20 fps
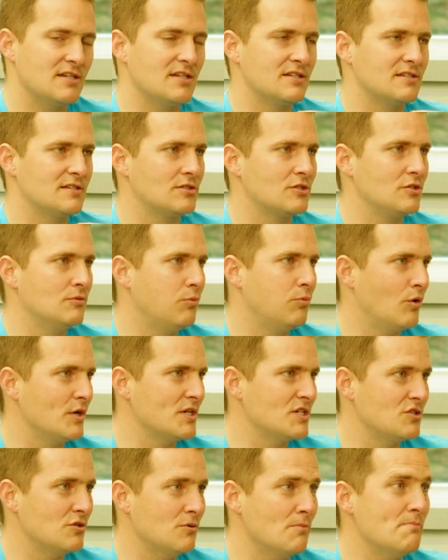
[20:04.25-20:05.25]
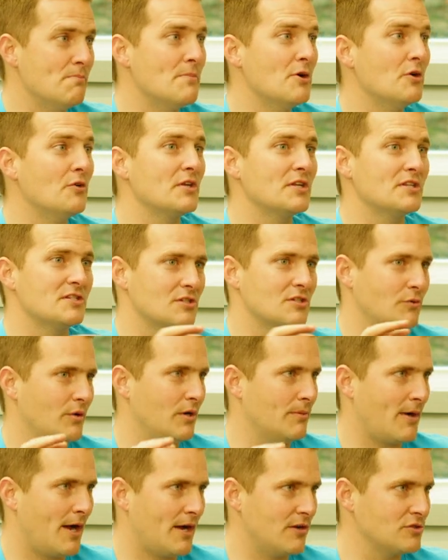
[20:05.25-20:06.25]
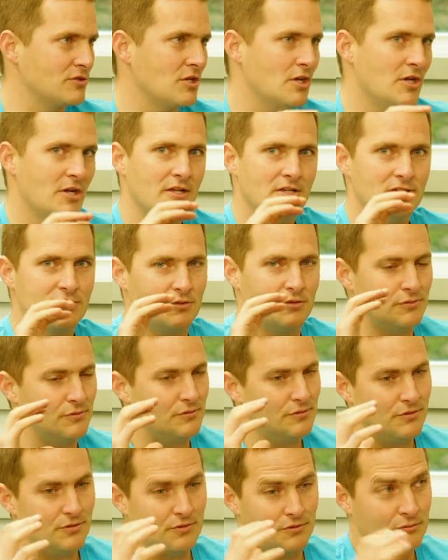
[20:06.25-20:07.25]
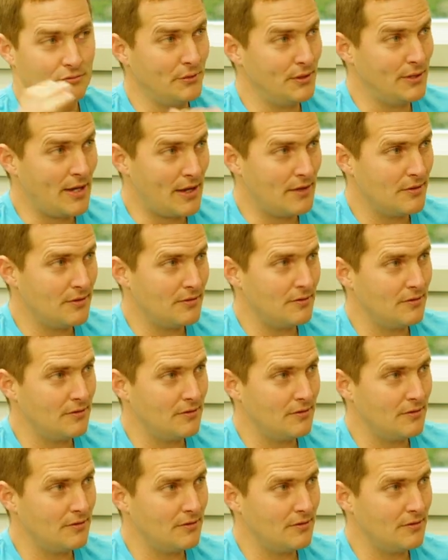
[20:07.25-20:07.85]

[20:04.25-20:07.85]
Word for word: It's 2.2 million square miles. So three. So they